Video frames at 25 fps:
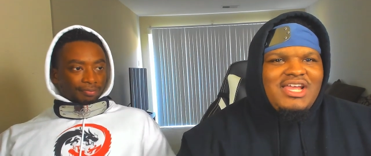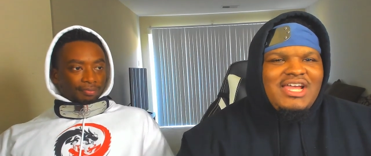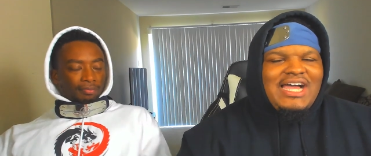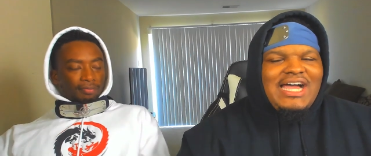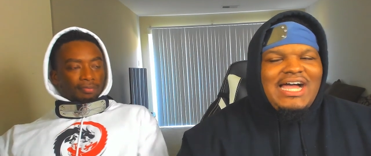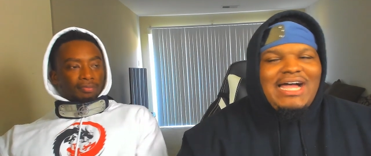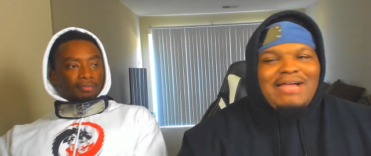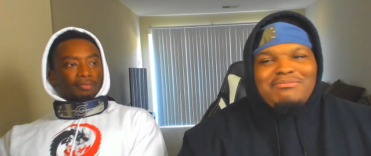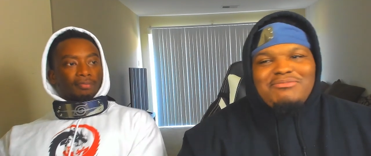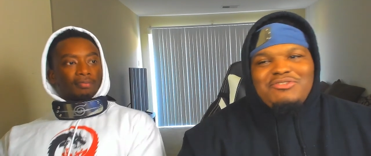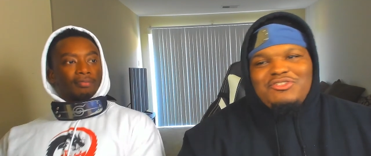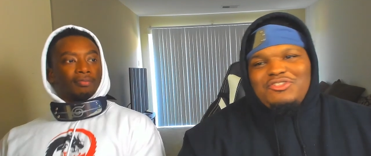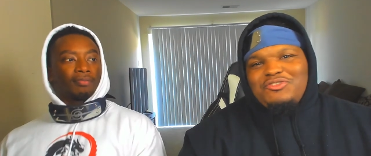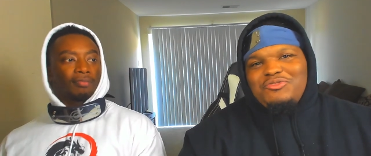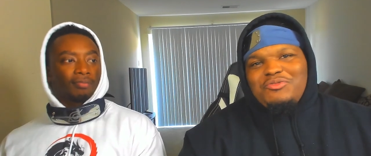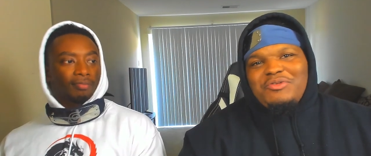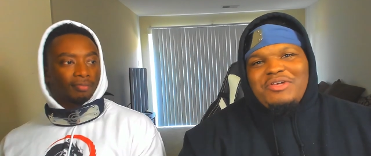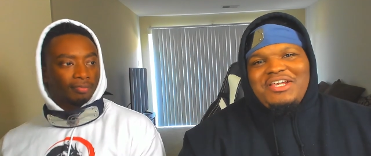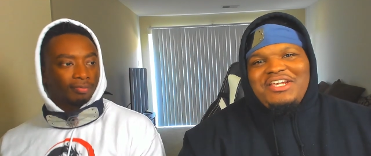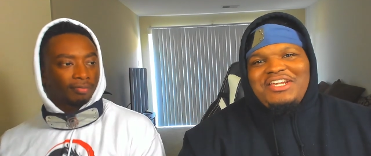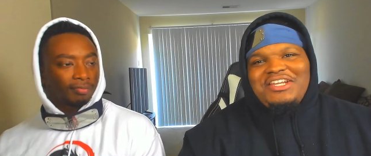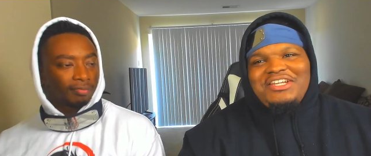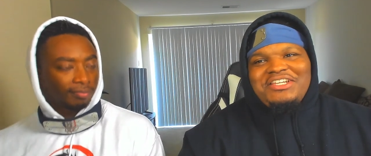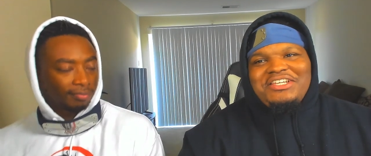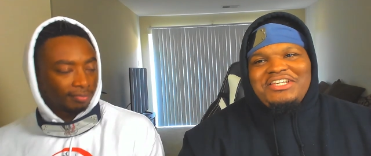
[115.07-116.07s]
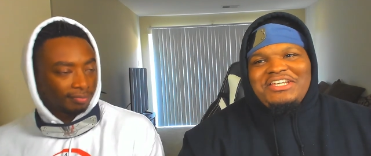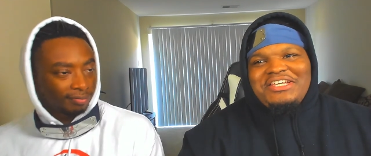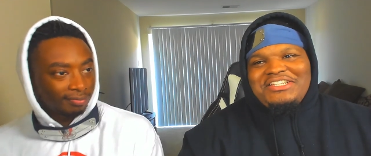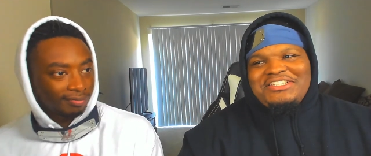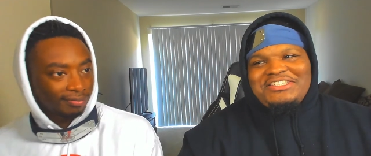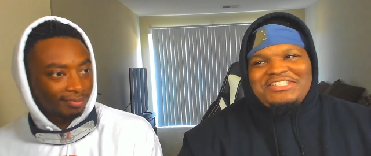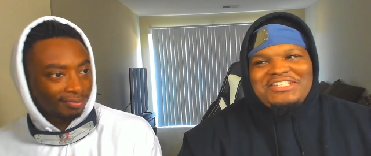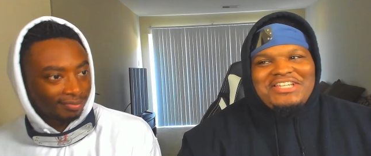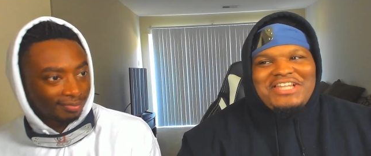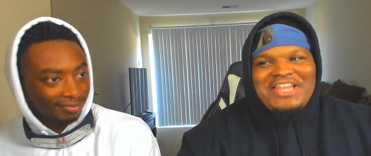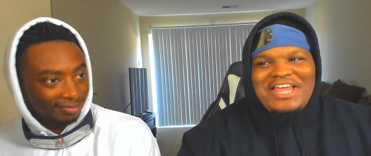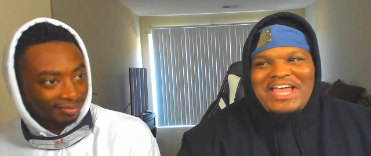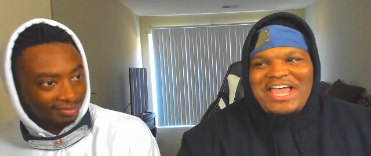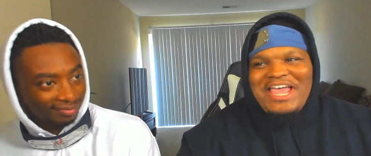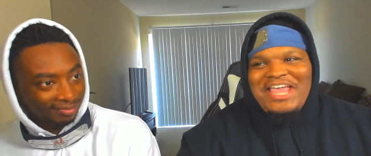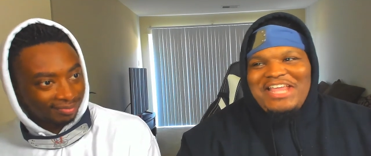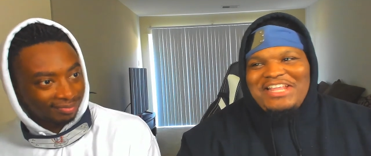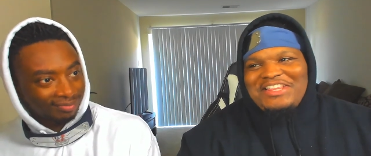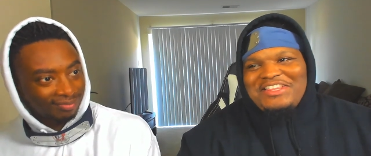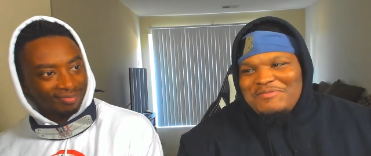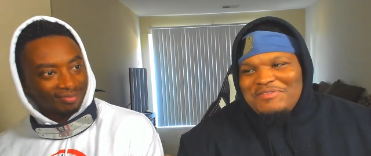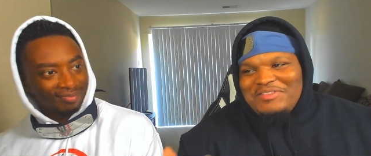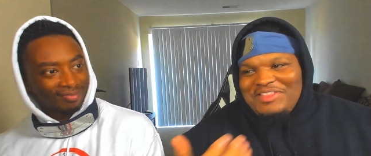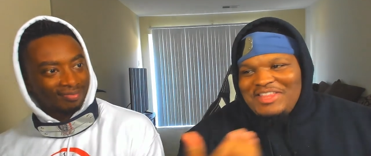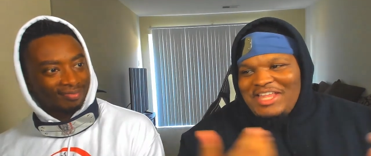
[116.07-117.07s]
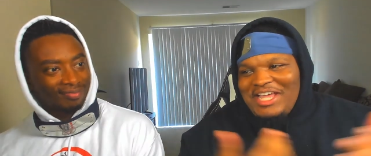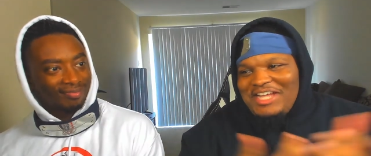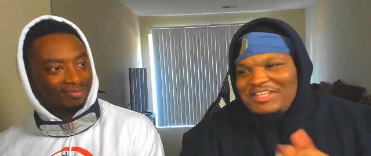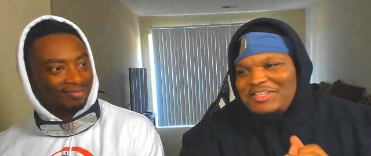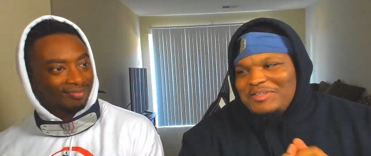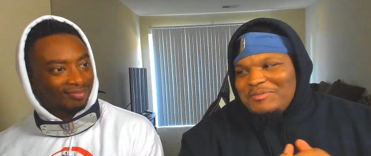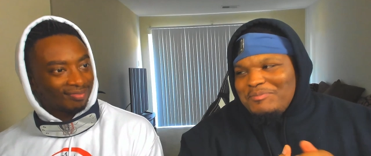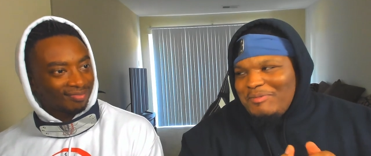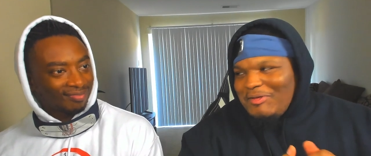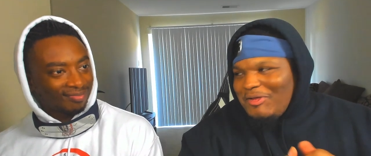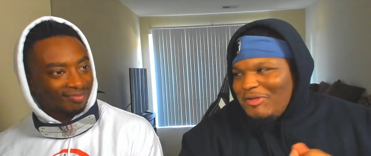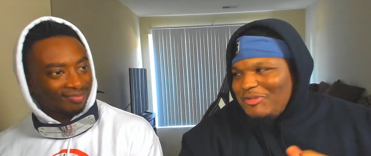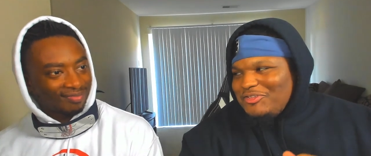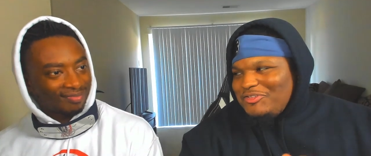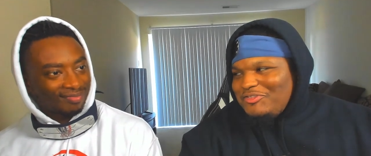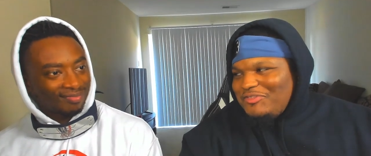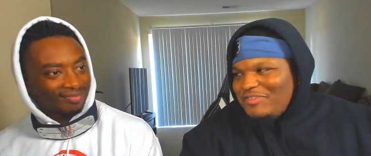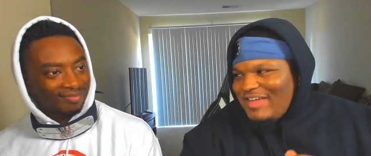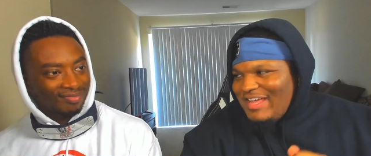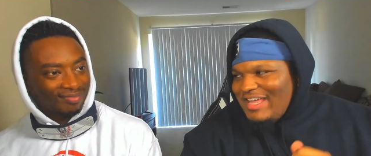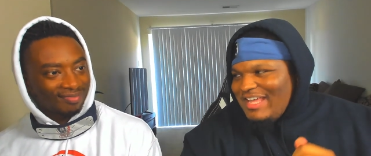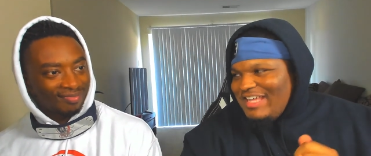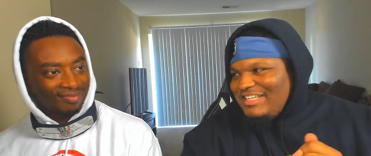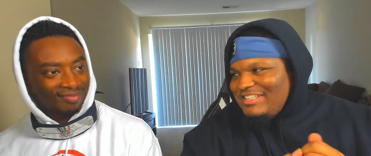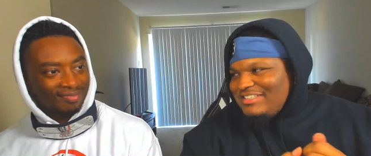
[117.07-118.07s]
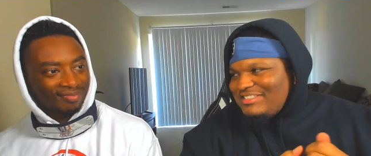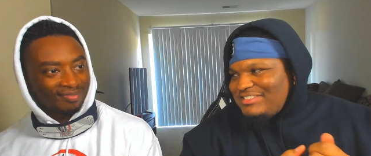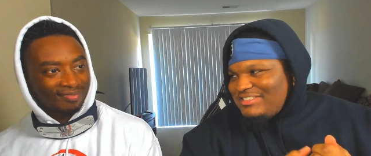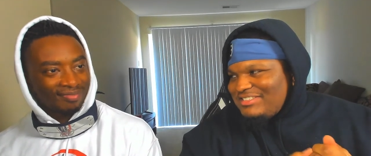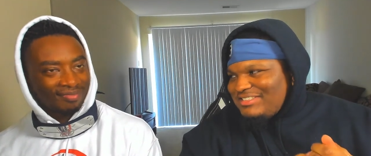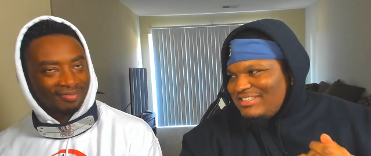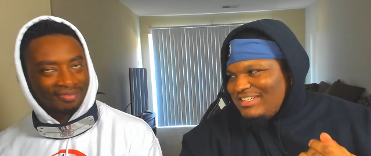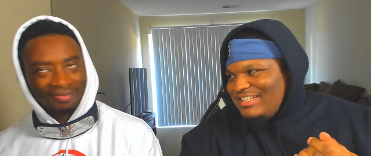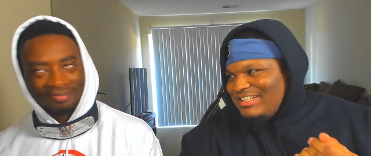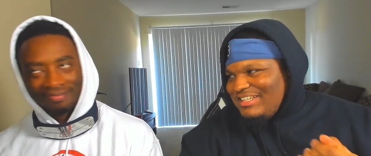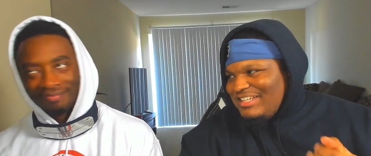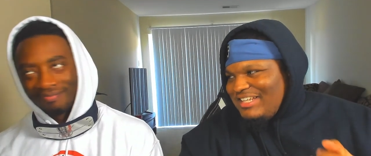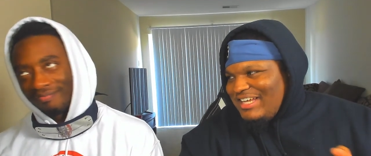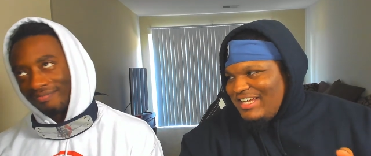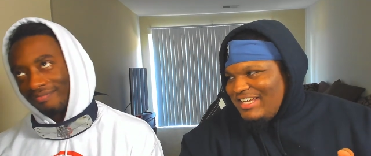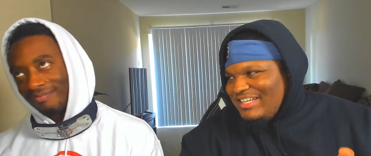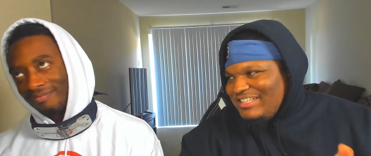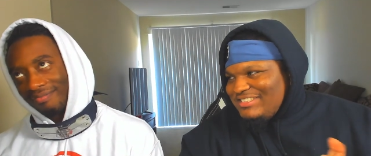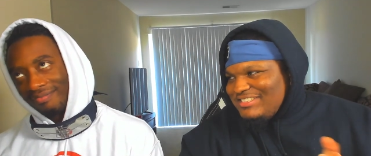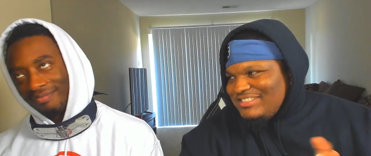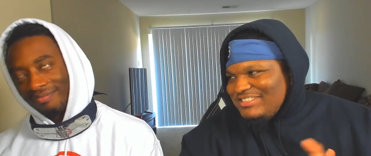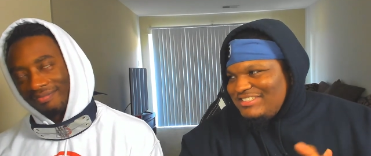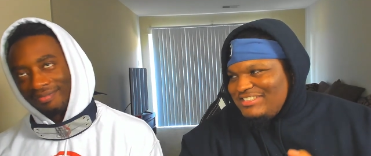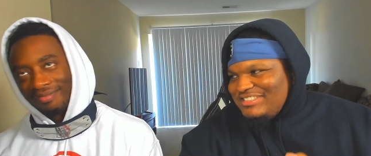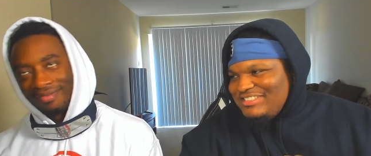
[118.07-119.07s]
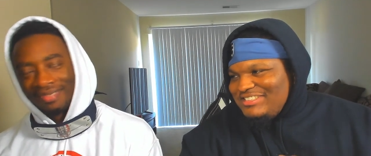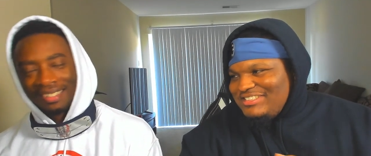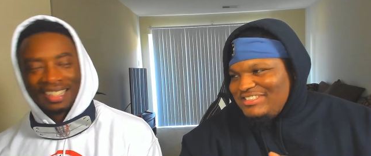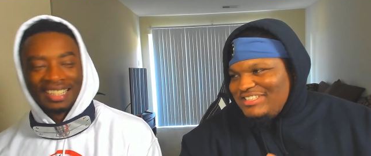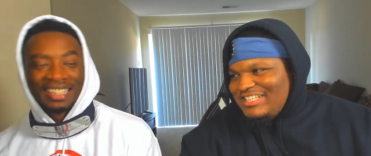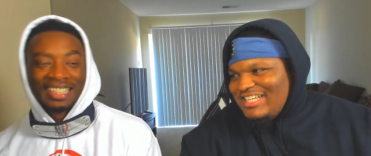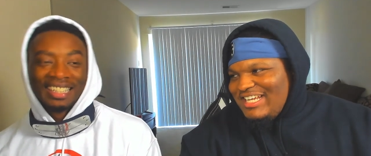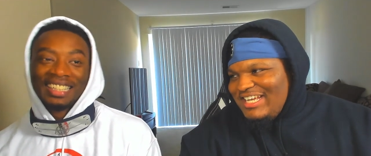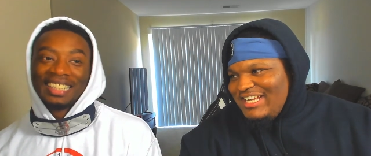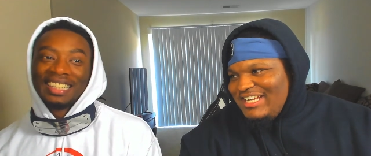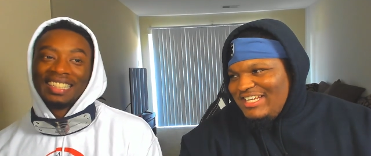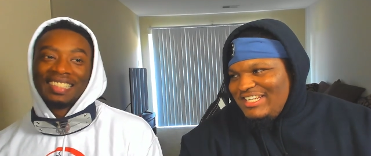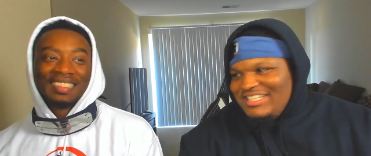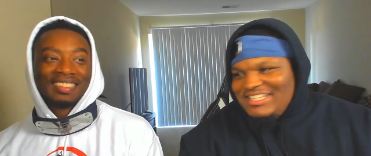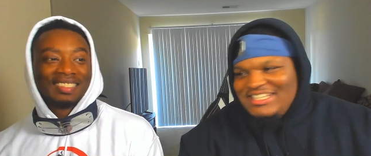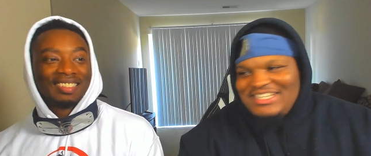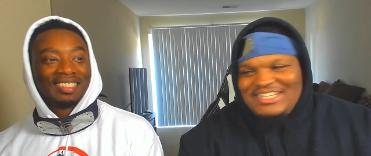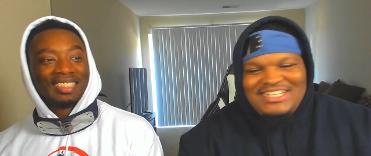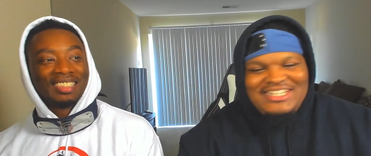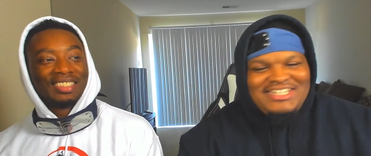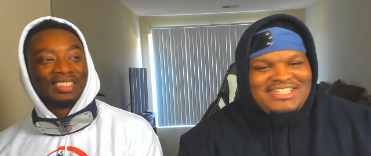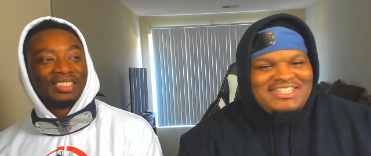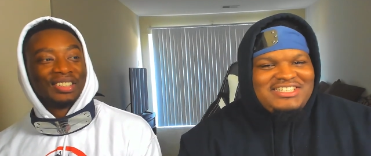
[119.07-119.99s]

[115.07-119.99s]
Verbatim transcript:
Speaker 1: I'm just ready to get to like like the boss fights and like just see like Gee,